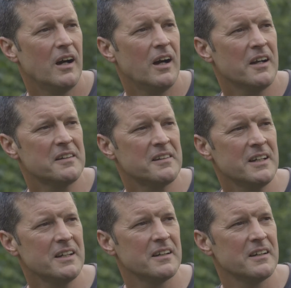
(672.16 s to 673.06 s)
I
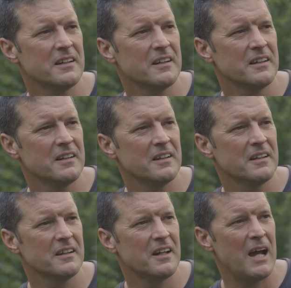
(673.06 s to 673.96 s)
think
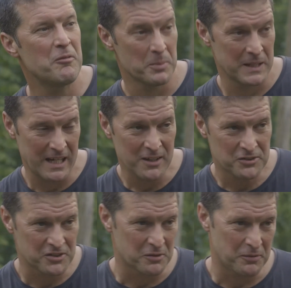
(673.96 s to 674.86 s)
everybody
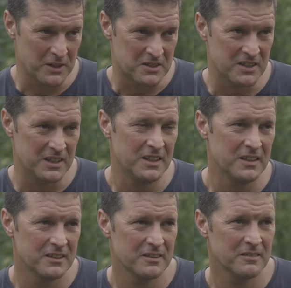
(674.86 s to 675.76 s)
else's affinity,
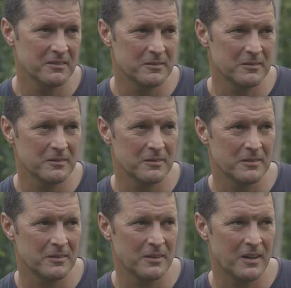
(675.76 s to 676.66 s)

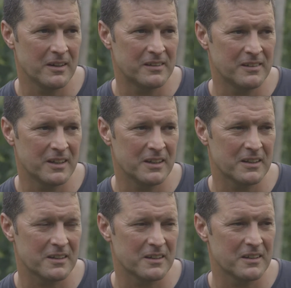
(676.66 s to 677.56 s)
I
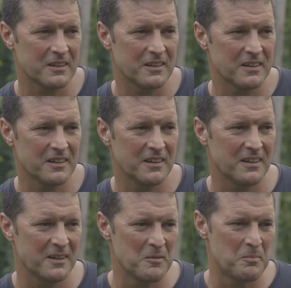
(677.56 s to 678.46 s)
think
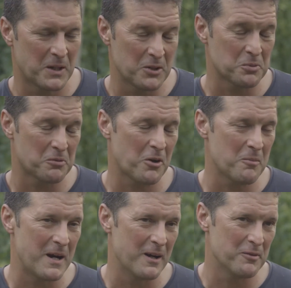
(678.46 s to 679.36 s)
because we're
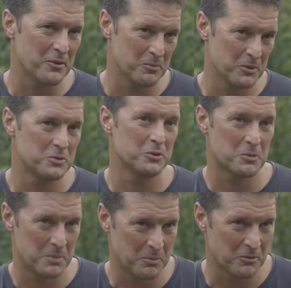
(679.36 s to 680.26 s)
from Hereford and we talk
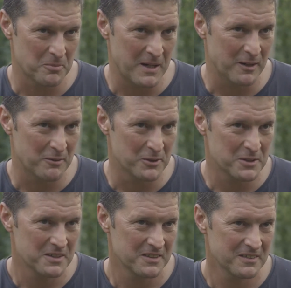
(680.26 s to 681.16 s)
to people from Hereford,